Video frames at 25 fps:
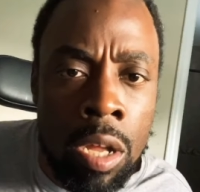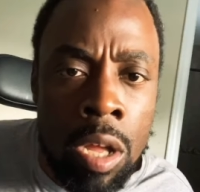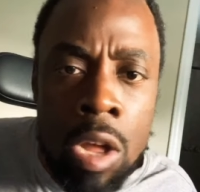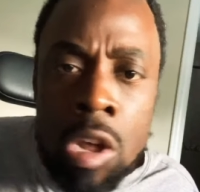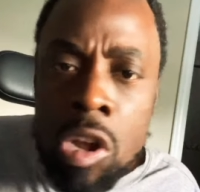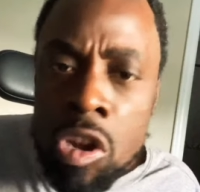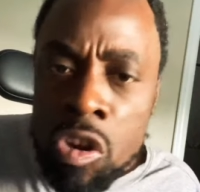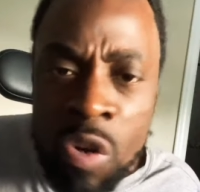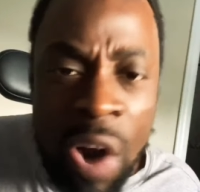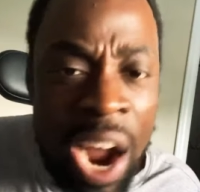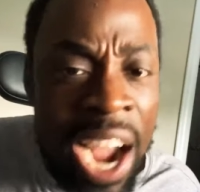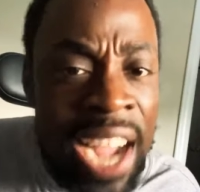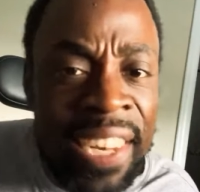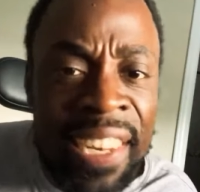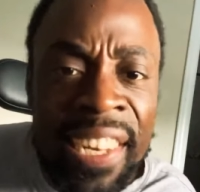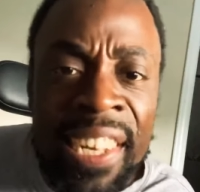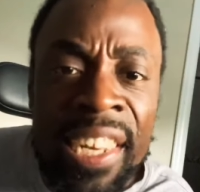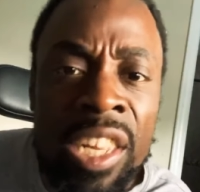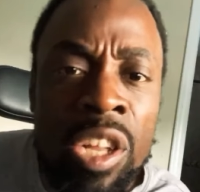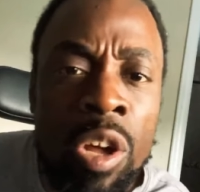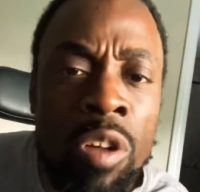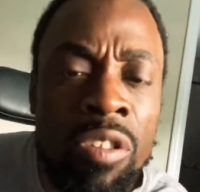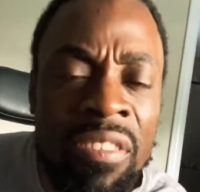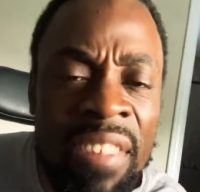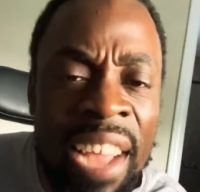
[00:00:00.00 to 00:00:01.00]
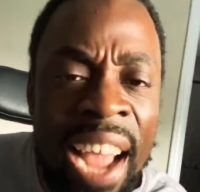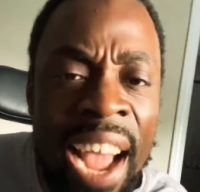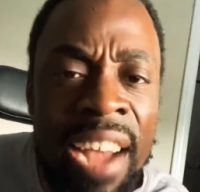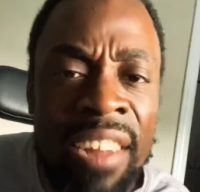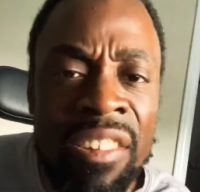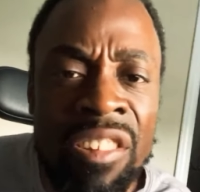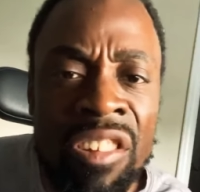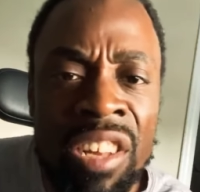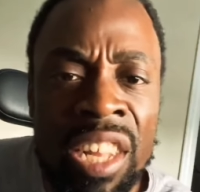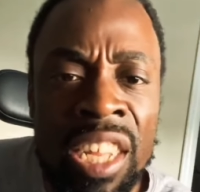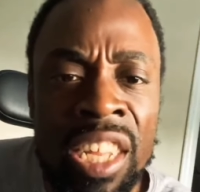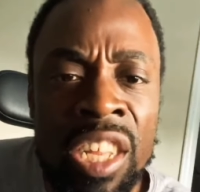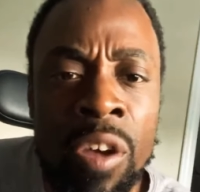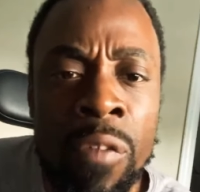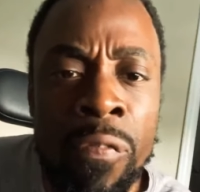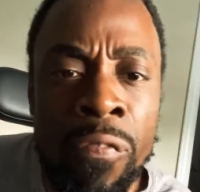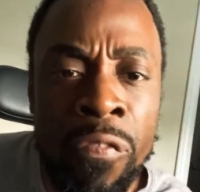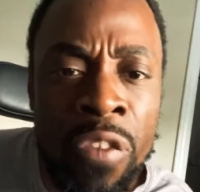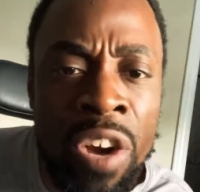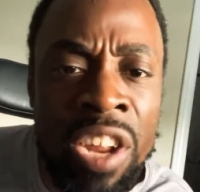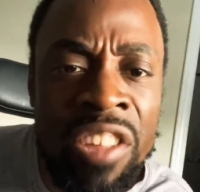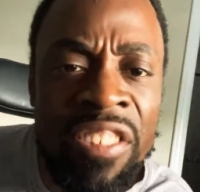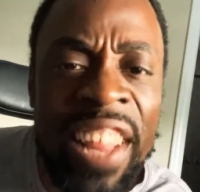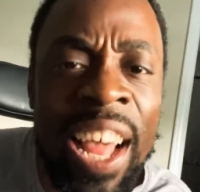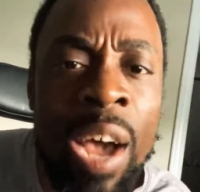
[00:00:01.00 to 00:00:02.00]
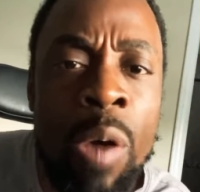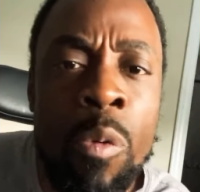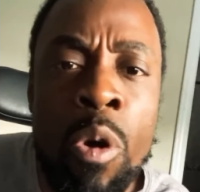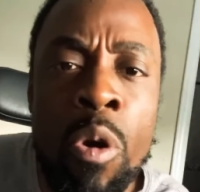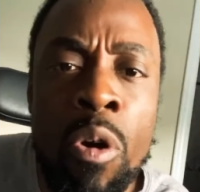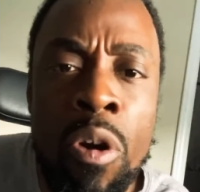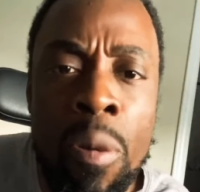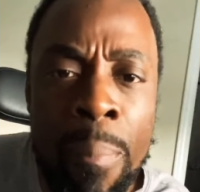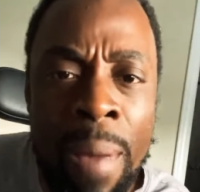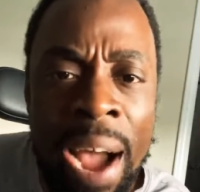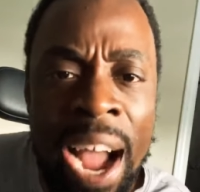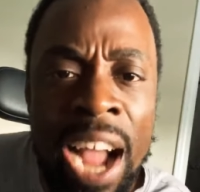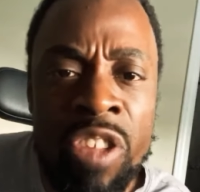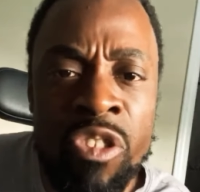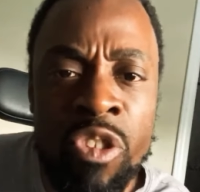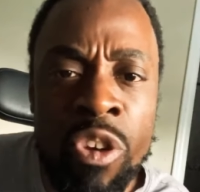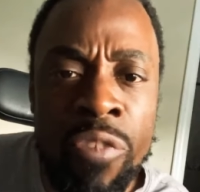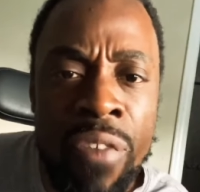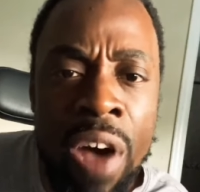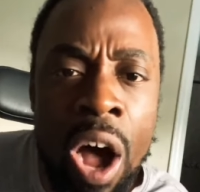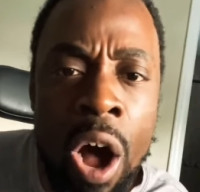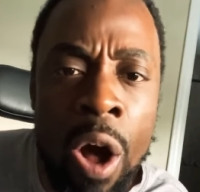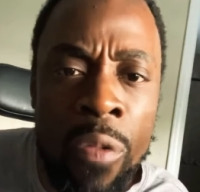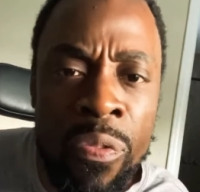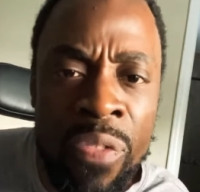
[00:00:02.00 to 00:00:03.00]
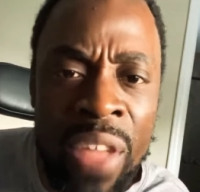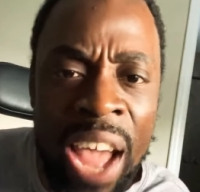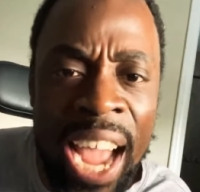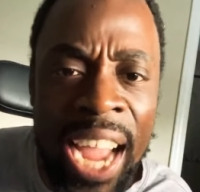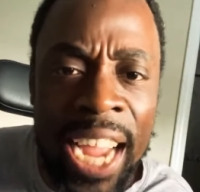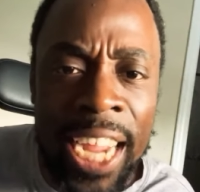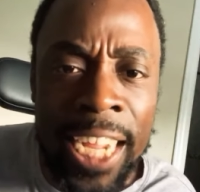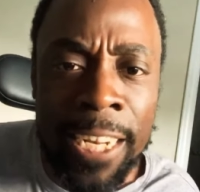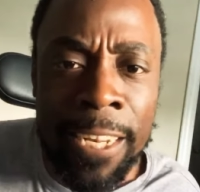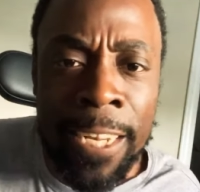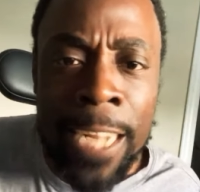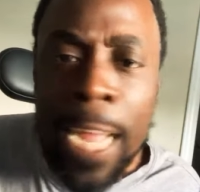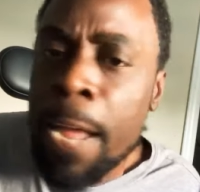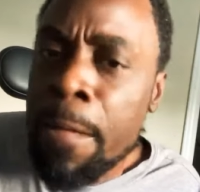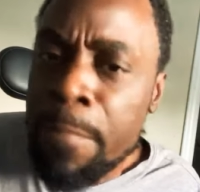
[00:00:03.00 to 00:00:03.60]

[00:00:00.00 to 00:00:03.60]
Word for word: Christ is your tassel and your friend that will remind you of all things.